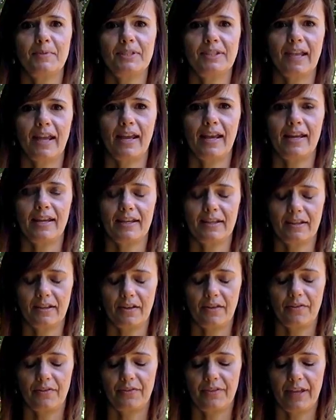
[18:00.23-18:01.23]
saying
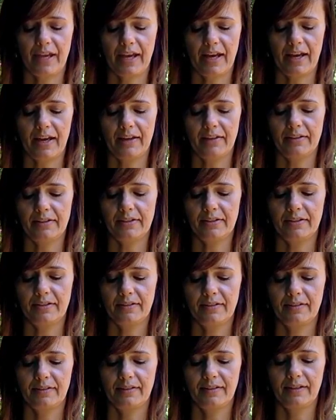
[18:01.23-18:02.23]
that
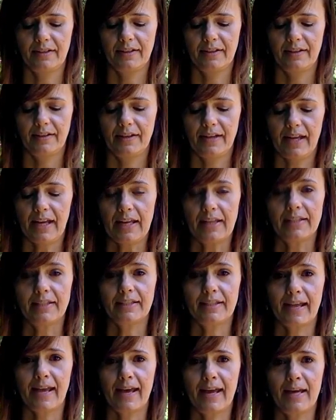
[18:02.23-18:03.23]
it's
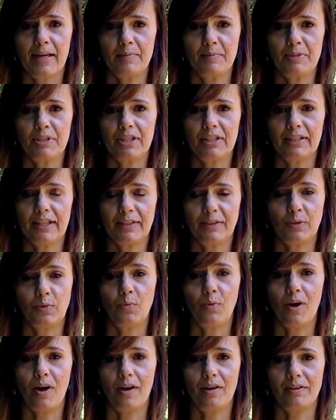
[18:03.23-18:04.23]
time to let the
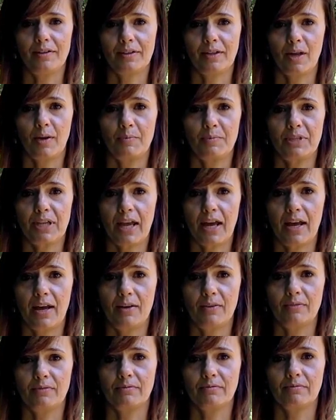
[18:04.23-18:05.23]
walls come
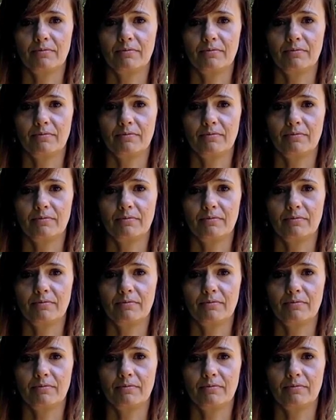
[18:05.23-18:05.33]
down.